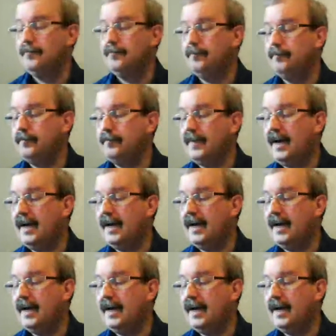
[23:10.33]

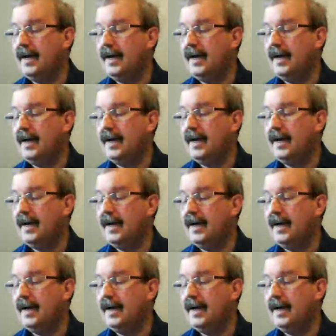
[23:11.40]
I have asked
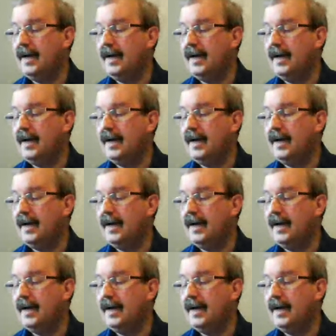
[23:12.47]
Jane
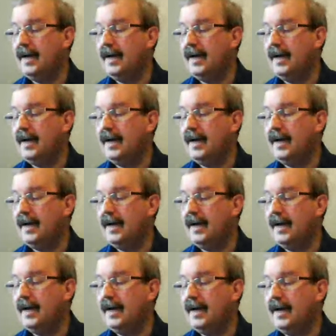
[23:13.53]
Wilmot if she will kindly
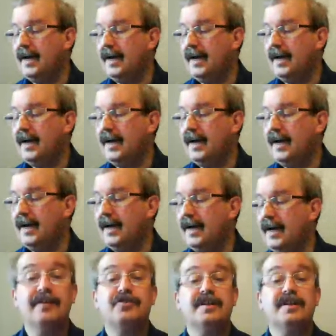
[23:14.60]
host that for
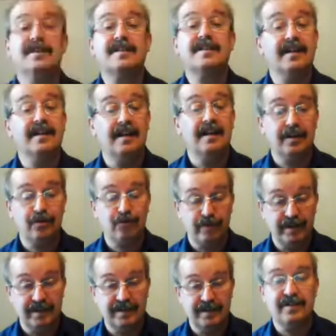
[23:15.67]
me, and she has
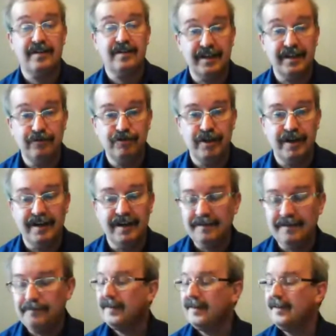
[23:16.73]
kindly agreed. So thank you,
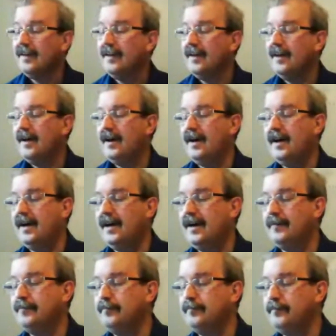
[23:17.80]
Jane.
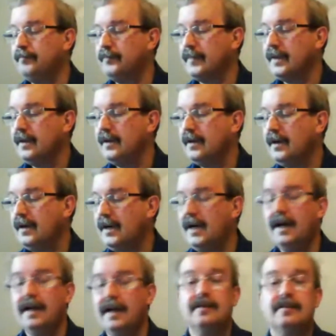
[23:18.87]
And
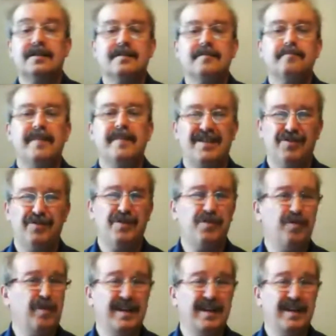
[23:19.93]

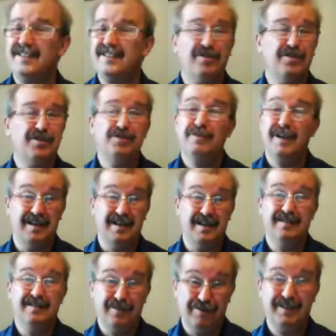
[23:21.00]
make sure the questions are not too
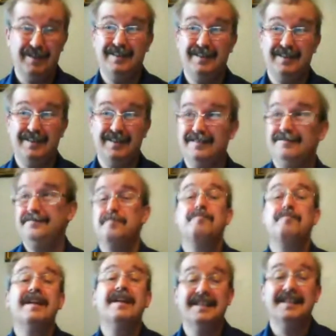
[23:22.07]
hard, all right?
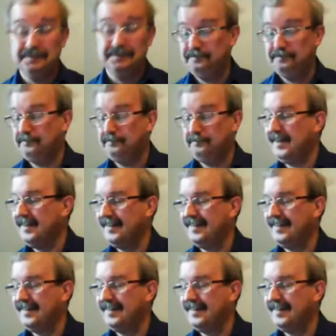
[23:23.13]
Please.